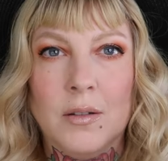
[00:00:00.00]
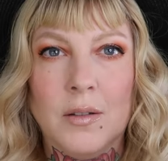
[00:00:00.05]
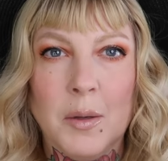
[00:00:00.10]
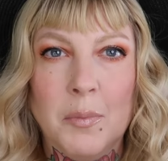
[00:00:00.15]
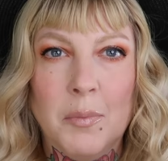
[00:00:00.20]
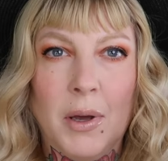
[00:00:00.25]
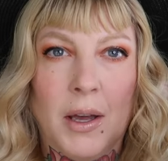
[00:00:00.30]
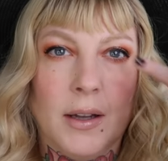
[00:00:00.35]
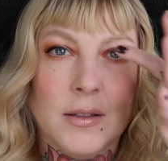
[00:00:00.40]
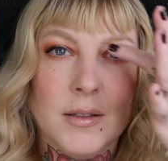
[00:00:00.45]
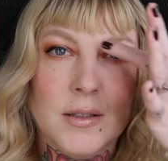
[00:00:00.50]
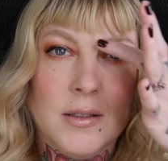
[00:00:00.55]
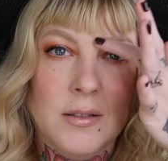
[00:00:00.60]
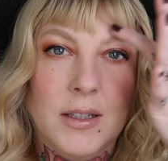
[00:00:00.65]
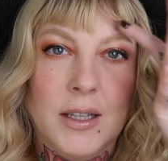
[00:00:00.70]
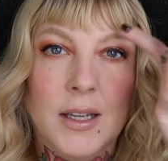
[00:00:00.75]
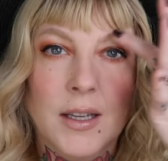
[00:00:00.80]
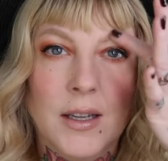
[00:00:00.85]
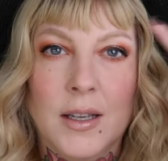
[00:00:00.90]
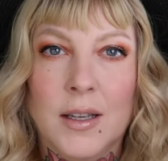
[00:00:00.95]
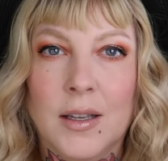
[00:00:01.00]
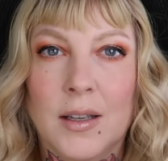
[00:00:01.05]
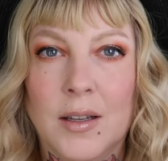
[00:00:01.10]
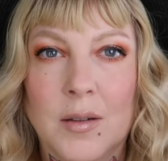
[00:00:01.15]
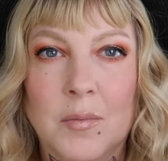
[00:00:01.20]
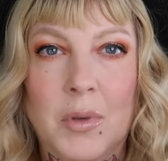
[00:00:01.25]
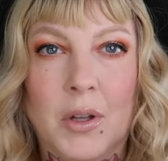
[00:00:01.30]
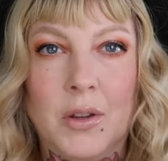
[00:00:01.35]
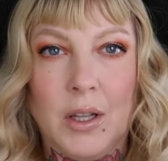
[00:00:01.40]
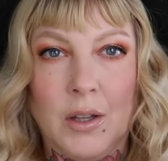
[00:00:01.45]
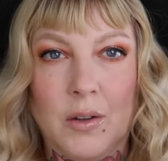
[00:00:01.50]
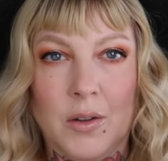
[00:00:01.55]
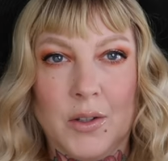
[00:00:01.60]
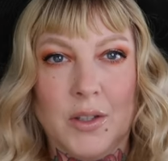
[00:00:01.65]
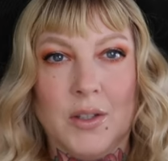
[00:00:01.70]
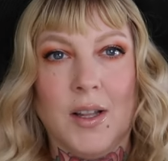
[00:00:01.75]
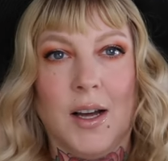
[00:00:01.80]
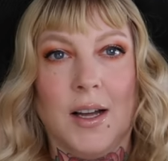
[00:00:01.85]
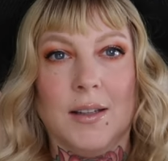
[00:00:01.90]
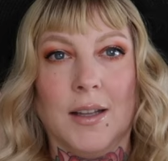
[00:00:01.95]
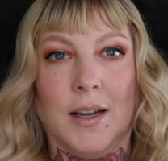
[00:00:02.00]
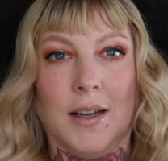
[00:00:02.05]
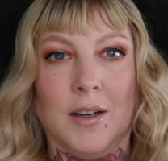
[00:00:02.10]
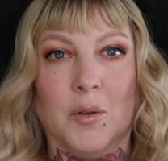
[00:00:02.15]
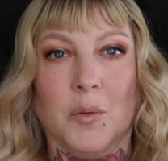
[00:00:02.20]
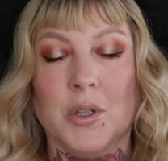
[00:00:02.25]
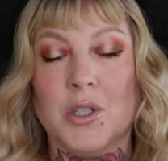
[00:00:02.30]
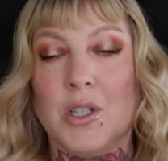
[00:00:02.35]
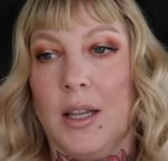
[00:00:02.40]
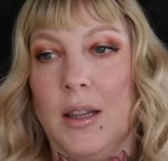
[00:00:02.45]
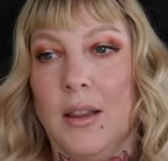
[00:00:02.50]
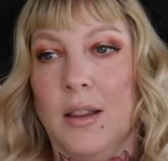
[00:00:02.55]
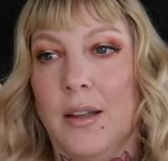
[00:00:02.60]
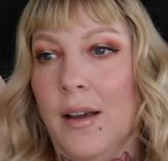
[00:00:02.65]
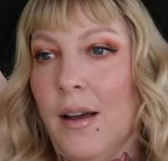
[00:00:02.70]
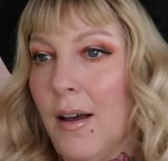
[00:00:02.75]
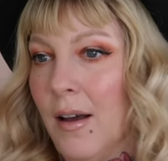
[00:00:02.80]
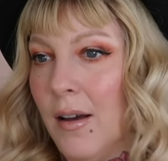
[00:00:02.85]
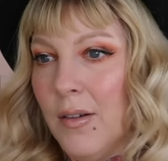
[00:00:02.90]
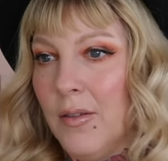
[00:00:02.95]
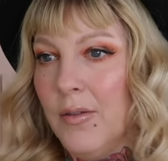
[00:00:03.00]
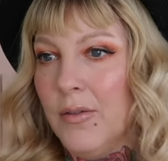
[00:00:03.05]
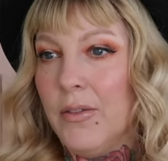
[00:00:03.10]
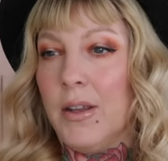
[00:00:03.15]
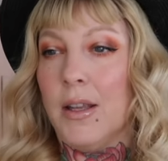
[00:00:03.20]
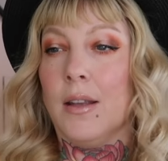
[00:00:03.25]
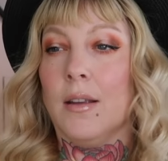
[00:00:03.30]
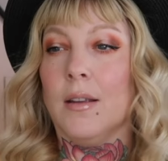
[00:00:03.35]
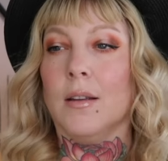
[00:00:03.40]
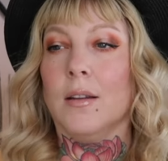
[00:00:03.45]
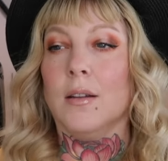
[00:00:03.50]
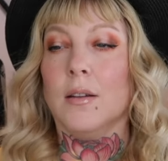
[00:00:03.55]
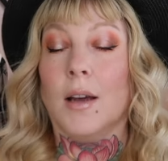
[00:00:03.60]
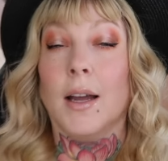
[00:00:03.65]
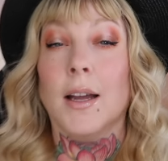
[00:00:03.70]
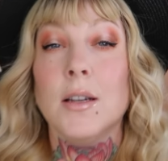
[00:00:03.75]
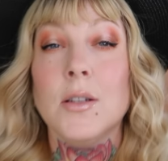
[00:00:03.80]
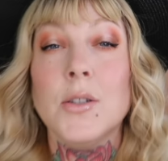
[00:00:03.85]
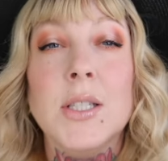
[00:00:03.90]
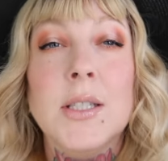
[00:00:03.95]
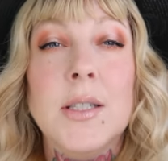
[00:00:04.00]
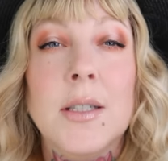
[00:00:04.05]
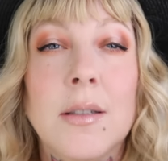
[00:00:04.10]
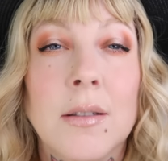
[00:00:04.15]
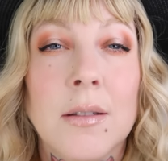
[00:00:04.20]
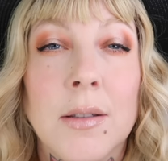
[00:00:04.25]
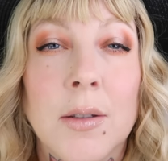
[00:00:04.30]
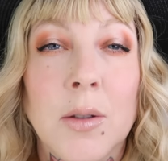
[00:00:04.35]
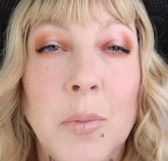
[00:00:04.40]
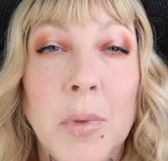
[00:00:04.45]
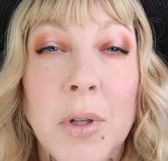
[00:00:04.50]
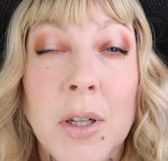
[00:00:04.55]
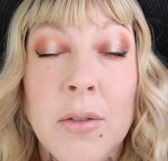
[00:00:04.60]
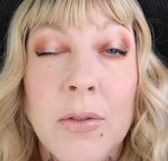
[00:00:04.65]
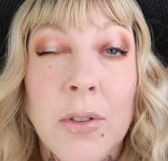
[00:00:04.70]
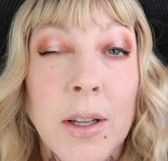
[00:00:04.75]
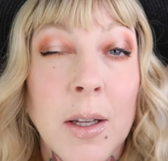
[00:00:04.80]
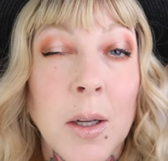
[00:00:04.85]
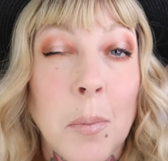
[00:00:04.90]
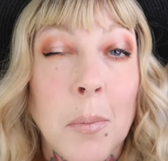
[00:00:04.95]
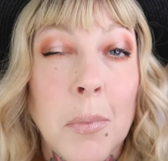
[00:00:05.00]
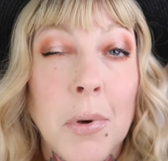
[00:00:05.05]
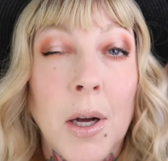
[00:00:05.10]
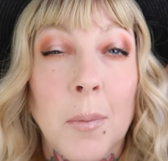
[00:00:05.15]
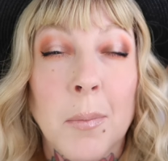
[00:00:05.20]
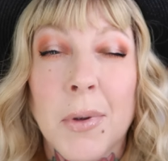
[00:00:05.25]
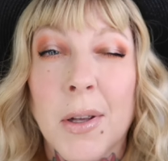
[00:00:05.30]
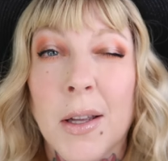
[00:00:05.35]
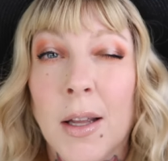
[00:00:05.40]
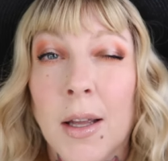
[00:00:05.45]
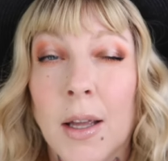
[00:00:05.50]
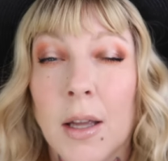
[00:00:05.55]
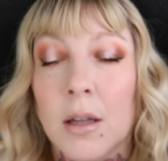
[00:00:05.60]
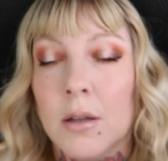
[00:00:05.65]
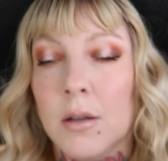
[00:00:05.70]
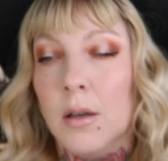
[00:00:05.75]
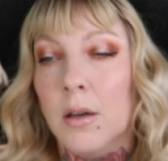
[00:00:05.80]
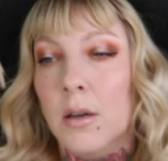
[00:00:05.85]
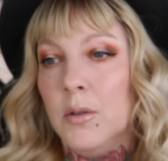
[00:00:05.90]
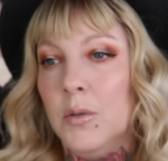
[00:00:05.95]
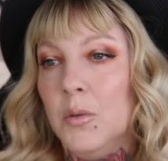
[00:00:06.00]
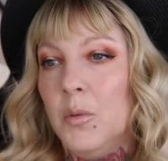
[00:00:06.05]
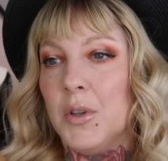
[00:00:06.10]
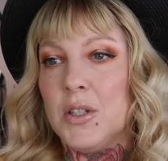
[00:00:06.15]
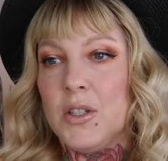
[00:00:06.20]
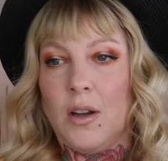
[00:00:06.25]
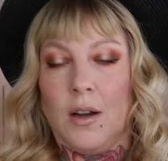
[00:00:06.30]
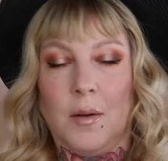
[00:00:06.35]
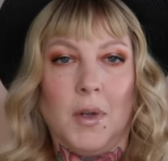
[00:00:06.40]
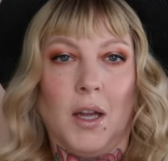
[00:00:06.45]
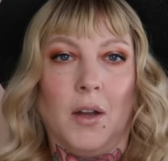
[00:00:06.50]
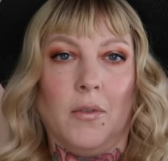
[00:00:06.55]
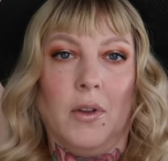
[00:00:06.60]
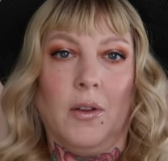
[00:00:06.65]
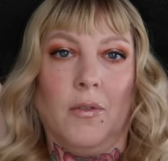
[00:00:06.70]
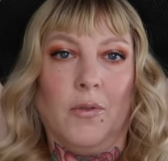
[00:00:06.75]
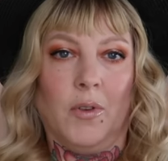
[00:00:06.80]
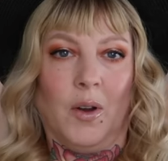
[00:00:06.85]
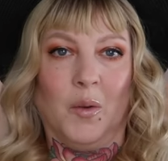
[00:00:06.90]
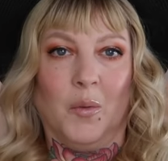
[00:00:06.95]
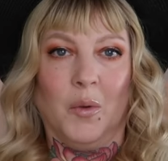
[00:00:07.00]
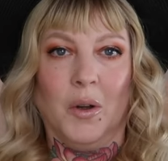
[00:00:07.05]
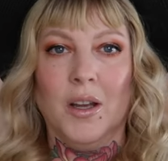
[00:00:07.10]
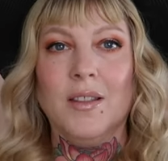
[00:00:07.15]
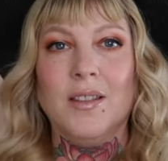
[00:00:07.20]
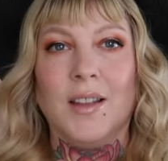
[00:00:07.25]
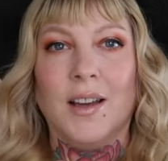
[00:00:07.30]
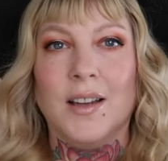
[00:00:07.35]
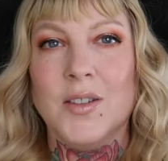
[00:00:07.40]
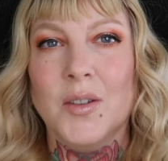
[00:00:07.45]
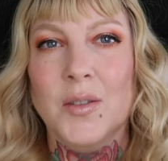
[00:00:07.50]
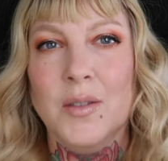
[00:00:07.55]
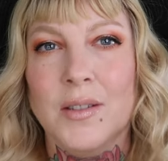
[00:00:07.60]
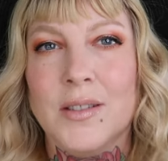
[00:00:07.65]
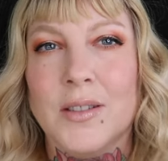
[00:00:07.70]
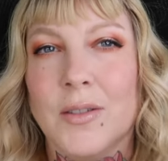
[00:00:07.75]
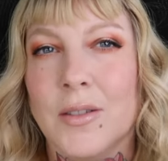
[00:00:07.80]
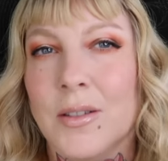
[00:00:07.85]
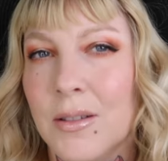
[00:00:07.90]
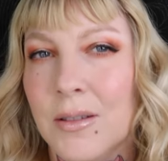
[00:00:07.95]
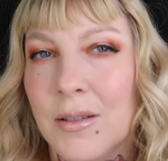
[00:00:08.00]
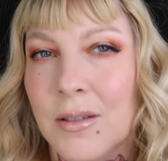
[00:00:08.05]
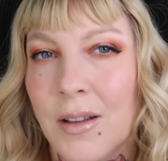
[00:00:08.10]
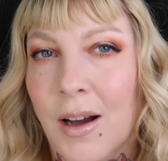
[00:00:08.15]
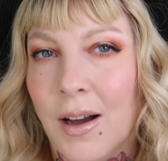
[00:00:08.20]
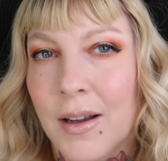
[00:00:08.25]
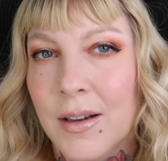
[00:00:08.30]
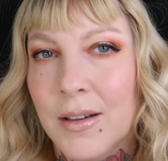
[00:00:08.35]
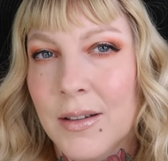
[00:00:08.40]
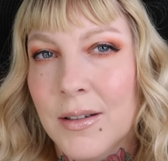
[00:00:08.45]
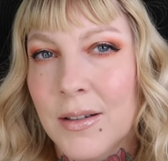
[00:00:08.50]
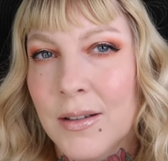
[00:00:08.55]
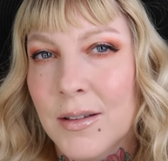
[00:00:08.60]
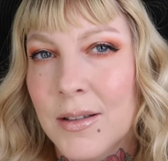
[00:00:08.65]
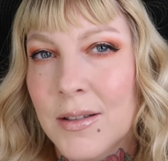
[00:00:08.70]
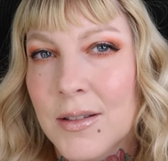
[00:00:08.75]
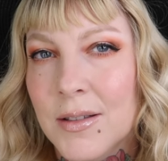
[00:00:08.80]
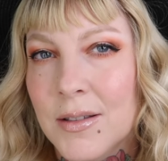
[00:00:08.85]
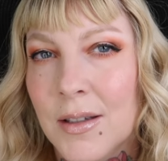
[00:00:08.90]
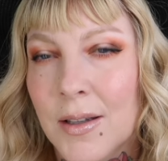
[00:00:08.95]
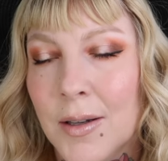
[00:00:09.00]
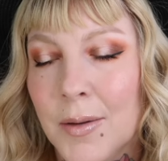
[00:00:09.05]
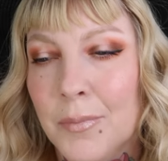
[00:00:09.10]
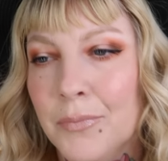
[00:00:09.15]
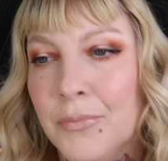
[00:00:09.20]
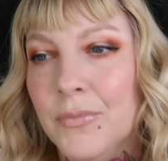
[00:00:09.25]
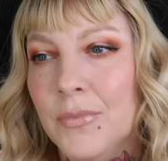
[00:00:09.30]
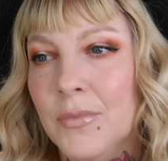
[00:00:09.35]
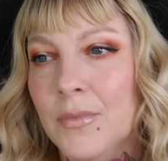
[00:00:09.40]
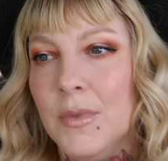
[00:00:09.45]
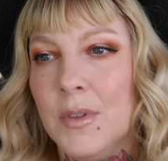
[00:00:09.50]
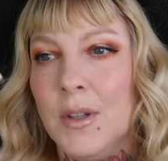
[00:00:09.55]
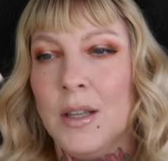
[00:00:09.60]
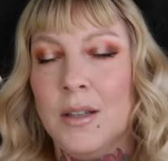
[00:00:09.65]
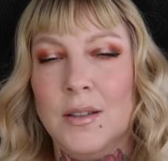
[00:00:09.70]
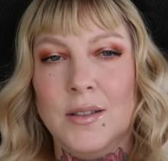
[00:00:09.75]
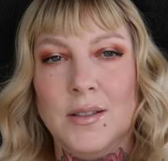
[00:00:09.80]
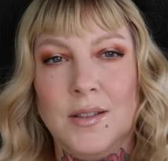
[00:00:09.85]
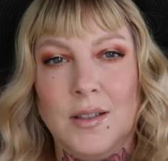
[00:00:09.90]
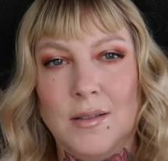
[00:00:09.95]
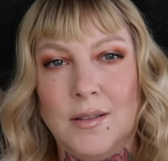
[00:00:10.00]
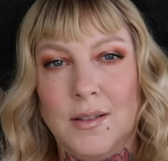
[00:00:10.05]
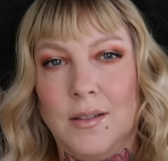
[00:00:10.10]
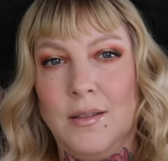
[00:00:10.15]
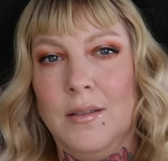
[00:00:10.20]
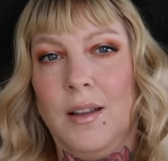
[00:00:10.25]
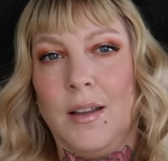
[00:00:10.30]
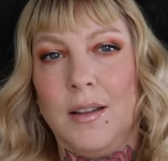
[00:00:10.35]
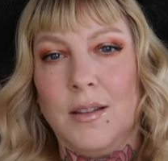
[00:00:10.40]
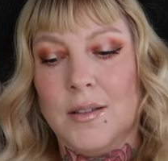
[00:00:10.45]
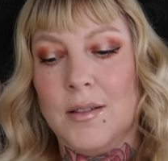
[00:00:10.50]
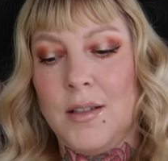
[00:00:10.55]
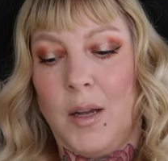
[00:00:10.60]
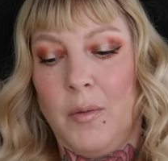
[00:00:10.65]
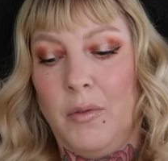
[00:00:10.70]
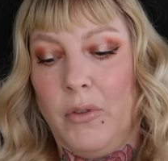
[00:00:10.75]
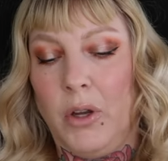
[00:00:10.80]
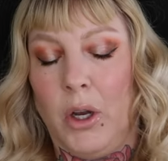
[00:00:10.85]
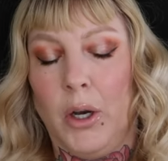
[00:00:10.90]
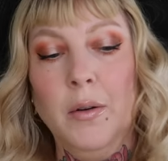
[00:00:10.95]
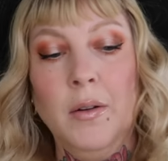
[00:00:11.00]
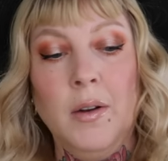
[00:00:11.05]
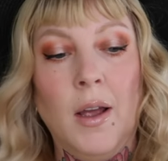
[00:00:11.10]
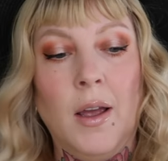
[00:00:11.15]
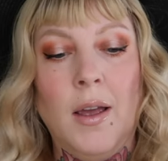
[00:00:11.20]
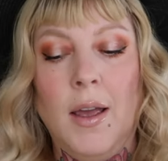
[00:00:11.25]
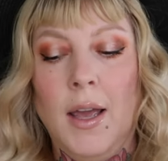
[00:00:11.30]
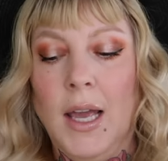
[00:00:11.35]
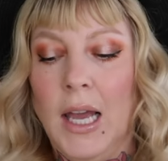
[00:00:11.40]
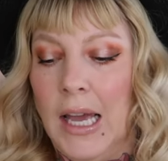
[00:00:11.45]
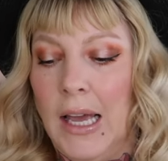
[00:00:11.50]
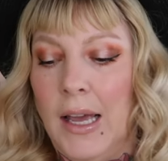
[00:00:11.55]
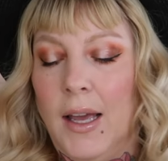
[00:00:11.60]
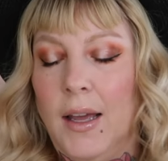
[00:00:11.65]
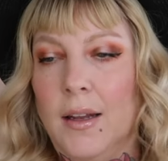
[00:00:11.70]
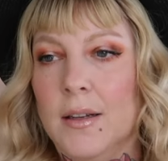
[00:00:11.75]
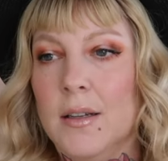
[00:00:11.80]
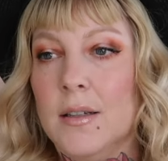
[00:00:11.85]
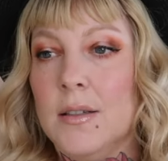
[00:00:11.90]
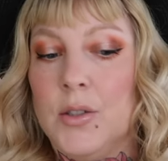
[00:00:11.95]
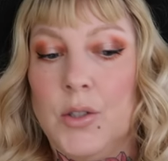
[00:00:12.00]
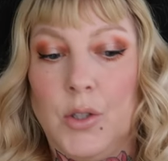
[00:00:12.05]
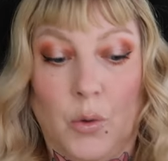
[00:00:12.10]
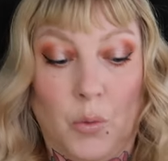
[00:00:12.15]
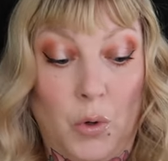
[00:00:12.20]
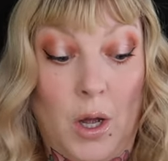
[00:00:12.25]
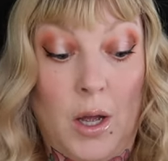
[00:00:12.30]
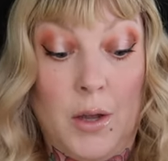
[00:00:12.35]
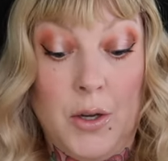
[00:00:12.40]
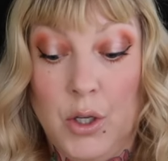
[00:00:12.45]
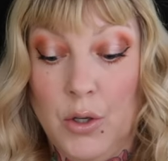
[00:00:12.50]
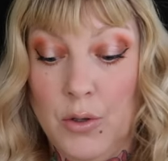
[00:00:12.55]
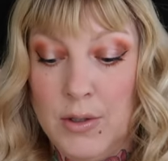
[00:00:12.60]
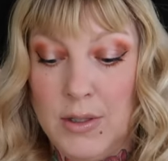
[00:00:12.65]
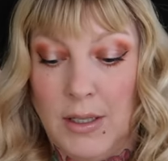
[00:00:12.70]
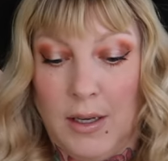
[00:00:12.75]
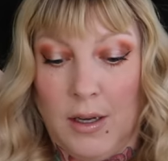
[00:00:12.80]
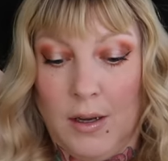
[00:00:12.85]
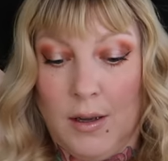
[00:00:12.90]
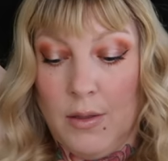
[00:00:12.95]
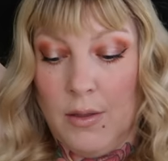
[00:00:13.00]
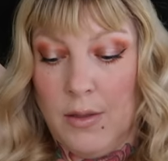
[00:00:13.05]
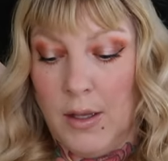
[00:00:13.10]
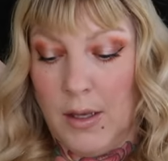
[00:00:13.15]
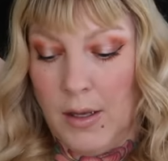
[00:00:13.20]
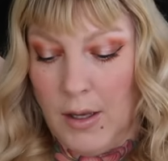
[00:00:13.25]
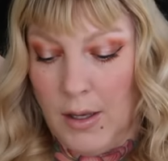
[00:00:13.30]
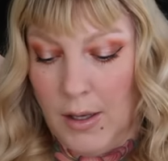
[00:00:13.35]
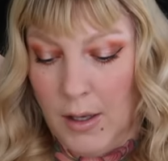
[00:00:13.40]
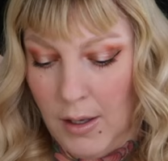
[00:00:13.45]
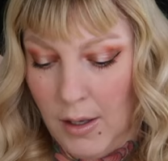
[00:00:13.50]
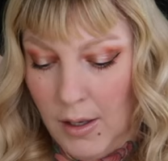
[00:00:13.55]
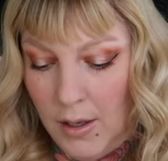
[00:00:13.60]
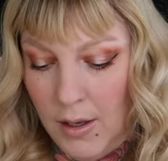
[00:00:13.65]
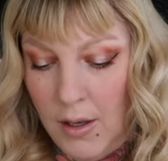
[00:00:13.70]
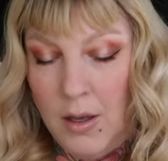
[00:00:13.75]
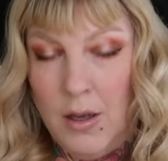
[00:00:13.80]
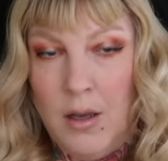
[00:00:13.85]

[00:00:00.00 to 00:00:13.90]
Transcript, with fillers: like penciling in, but they look a lot lighter, which I love. And I actually did a little bit of like a pumpkin halo, which I'm having fun with. I do this look a lot in this um season, like this time of year. And so using the,